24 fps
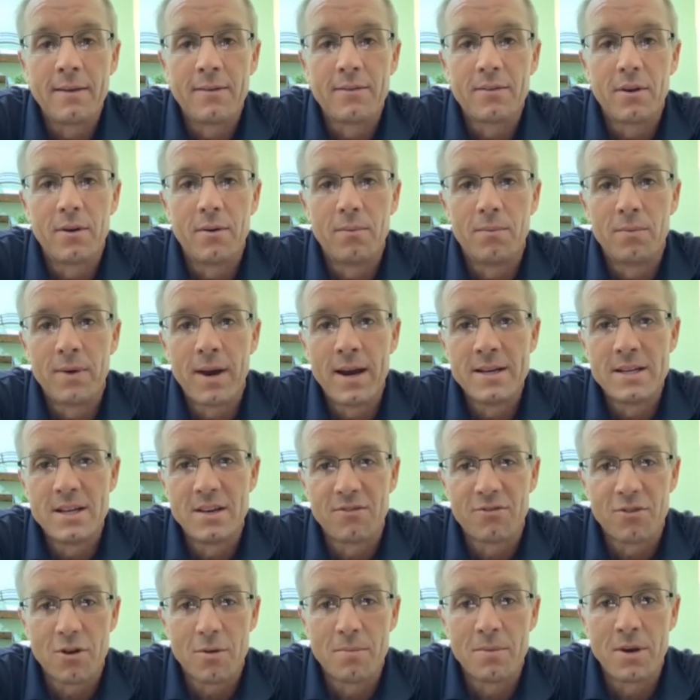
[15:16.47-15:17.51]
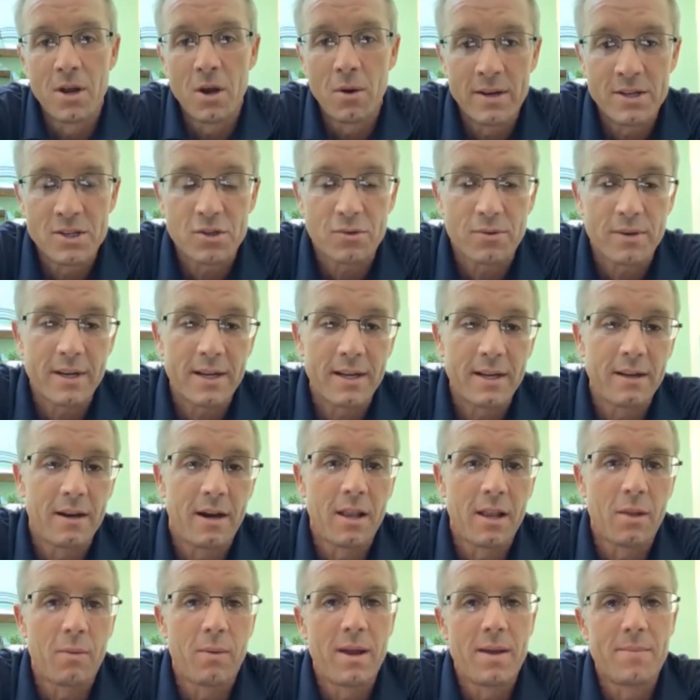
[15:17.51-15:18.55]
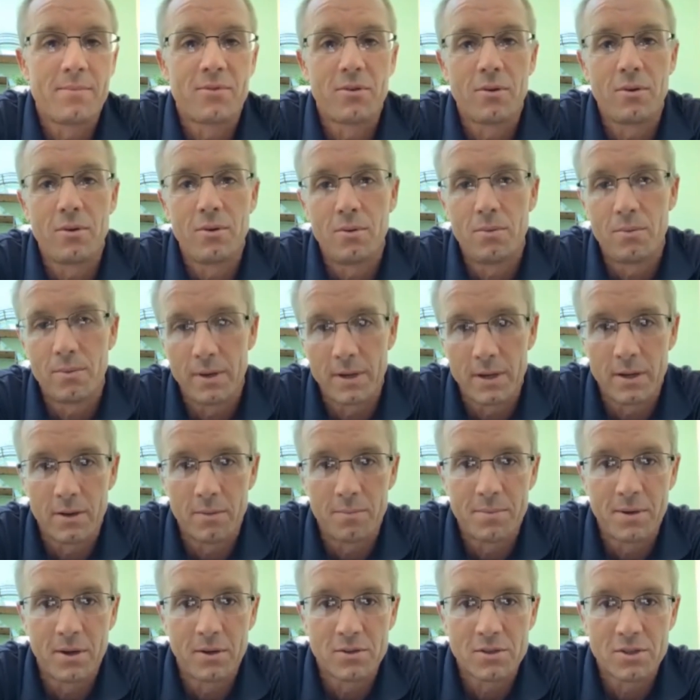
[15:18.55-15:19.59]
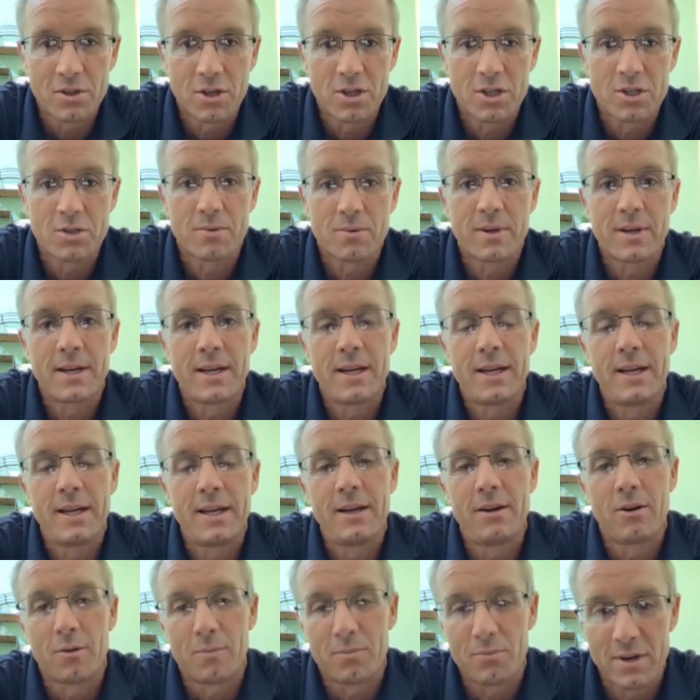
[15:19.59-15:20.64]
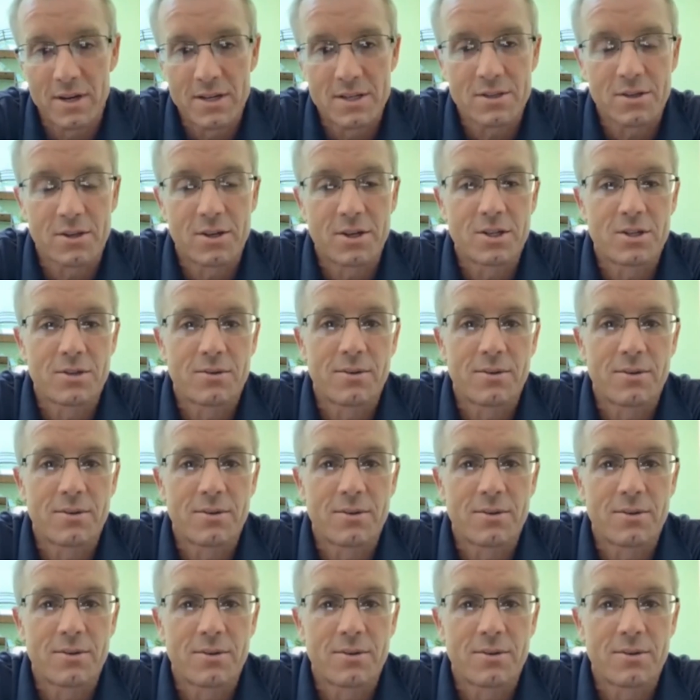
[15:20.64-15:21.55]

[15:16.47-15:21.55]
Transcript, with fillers: So ranging from no injury all the way up to, you know, post-surgery or pre-surgery,